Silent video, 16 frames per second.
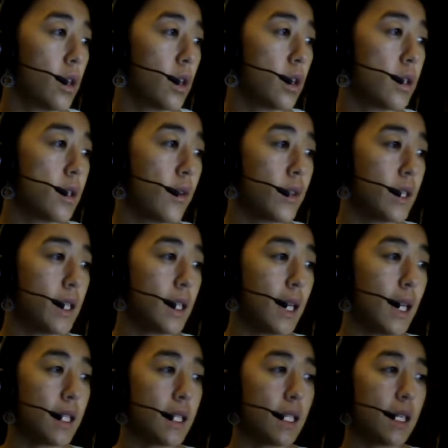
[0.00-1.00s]
"17,
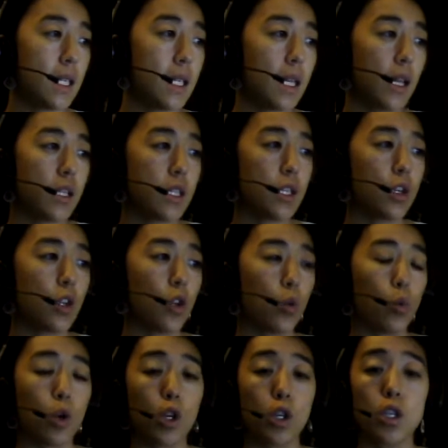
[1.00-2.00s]
18, and 19 are the
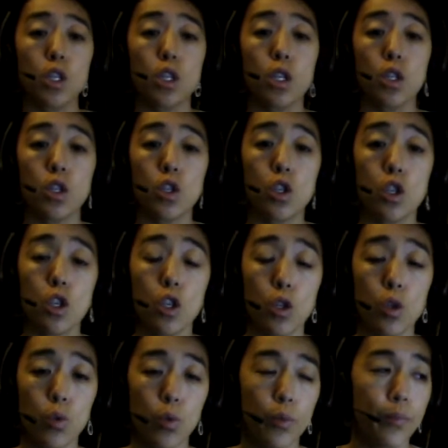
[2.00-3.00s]
words
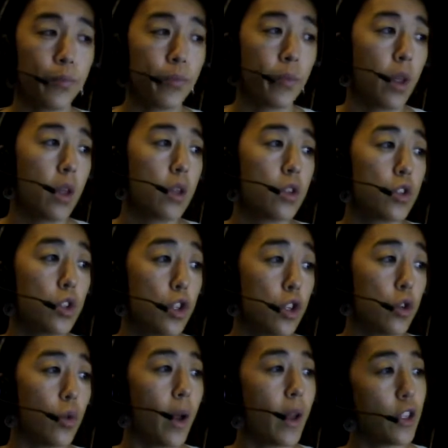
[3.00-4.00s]
to,
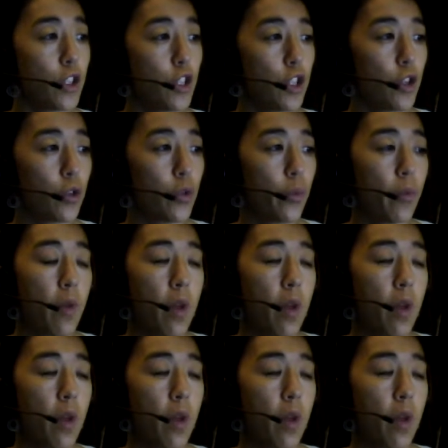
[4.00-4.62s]
and to.